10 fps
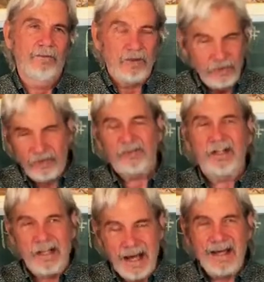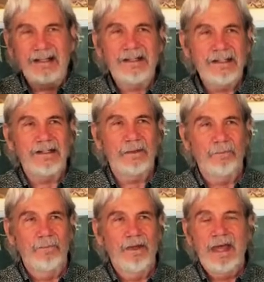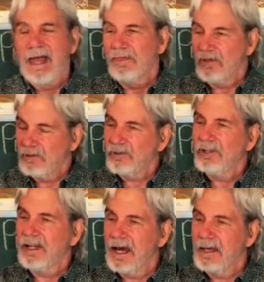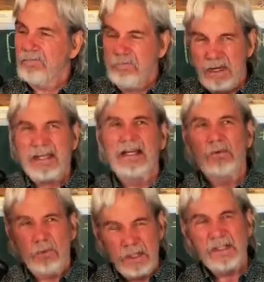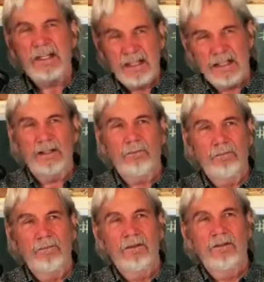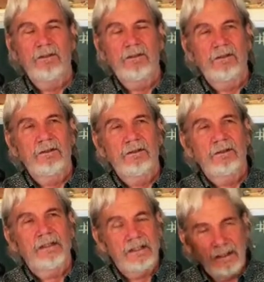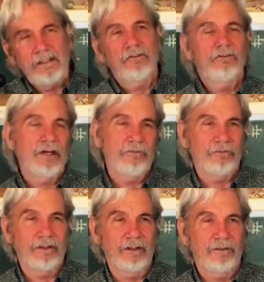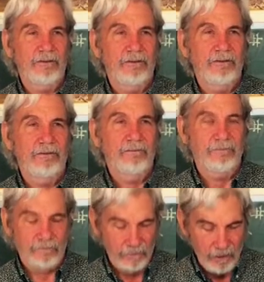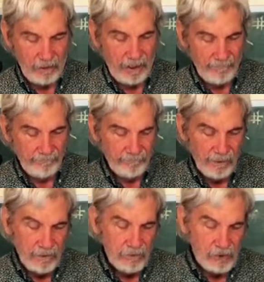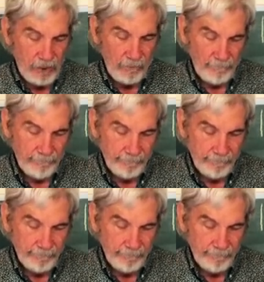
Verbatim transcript: This is denying Him, and this is denying being with Him in His sufferings. All right, so.